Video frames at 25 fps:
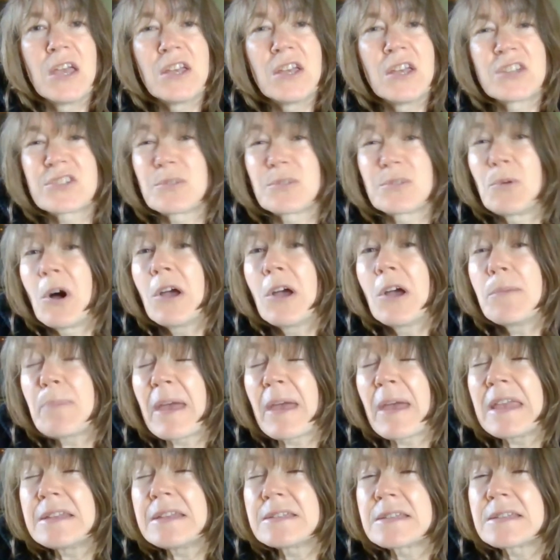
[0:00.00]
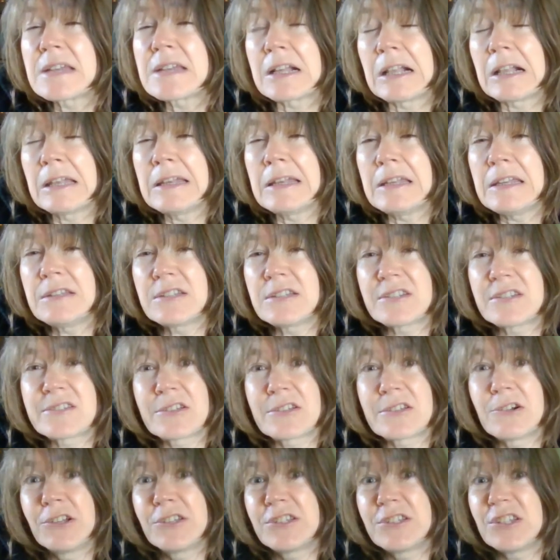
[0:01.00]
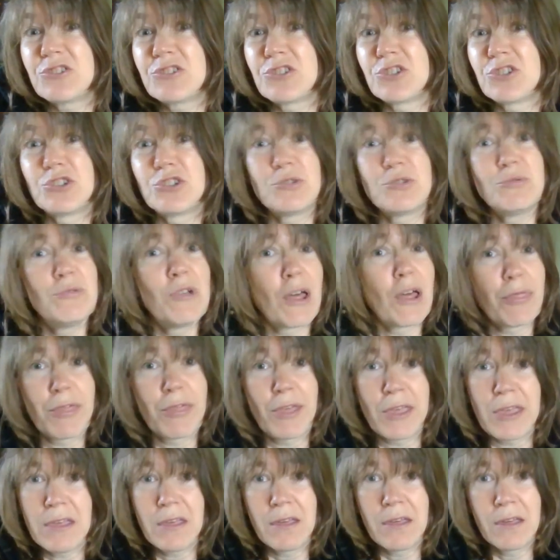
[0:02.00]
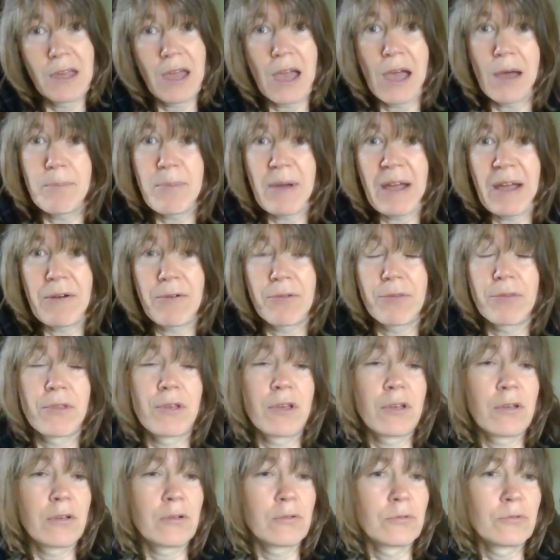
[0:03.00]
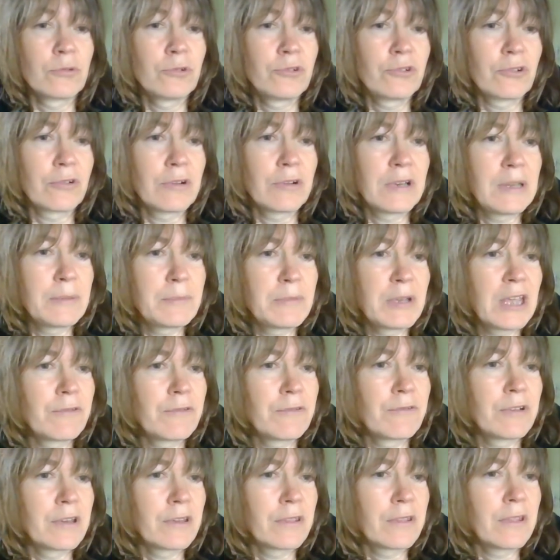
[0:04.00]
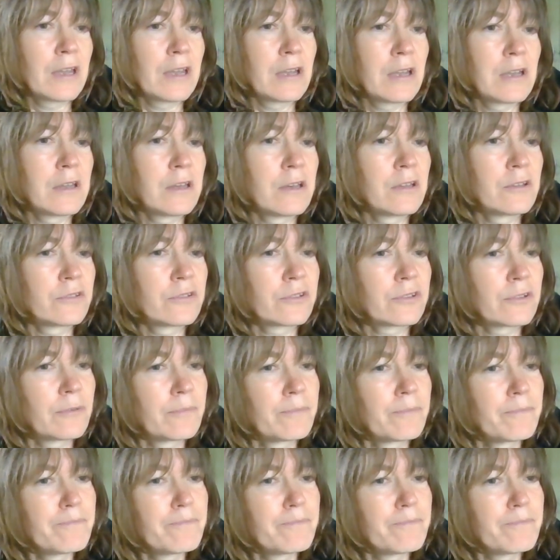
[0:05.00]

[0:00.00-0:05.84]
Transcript: So I basically decided to do nothing about the, oh, sorry, let me get rid of the alerts.